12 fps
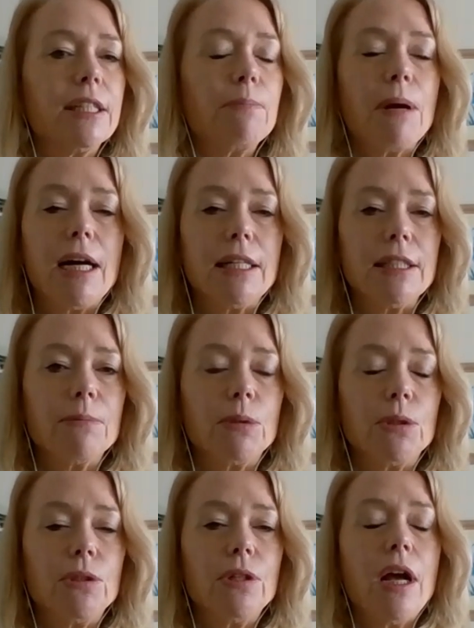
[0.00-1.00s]
as
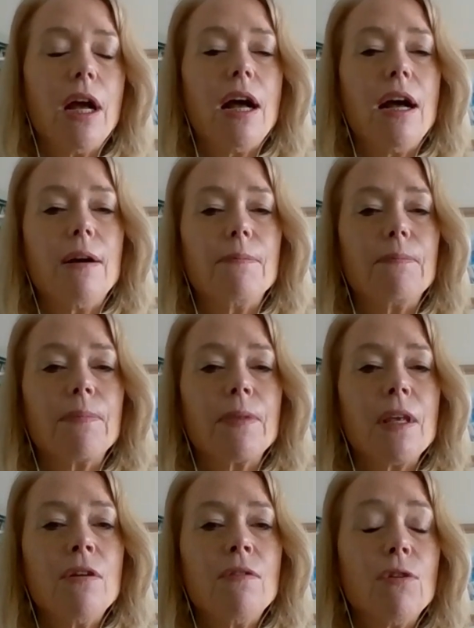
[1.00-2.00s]
possible um,
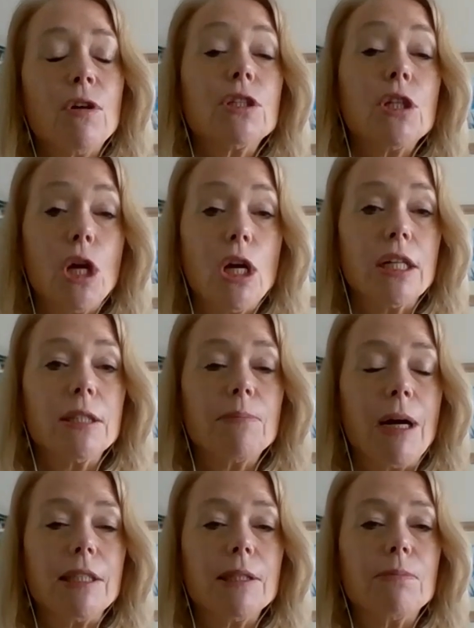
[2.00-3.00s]
for as long as
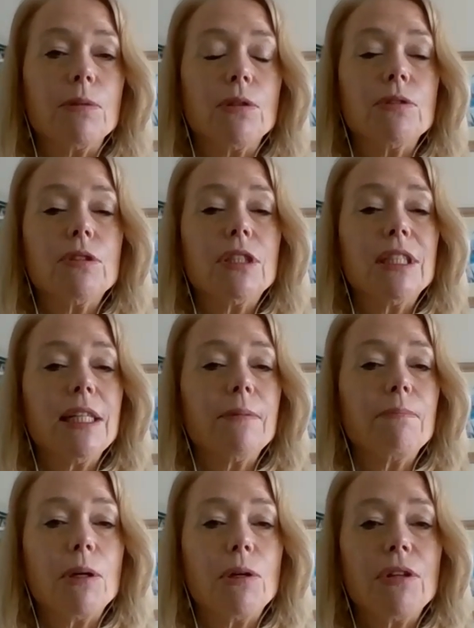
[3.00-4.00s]
possible,
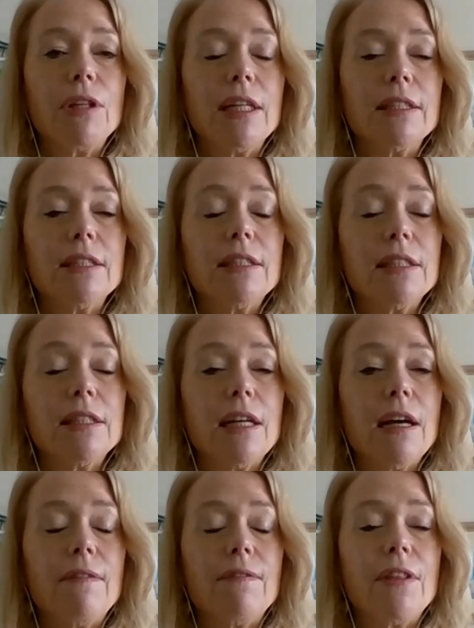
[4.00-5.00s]
seeing both ends
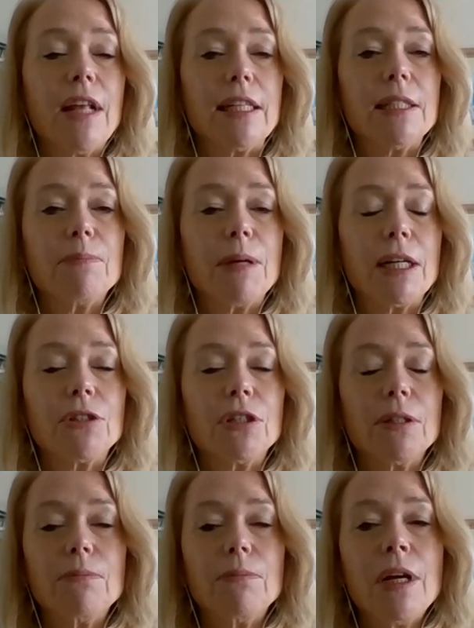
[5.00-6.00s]
of that
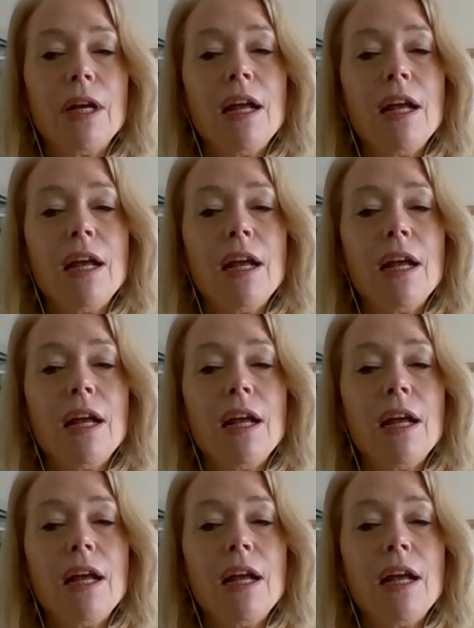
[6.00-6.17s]
spectrum.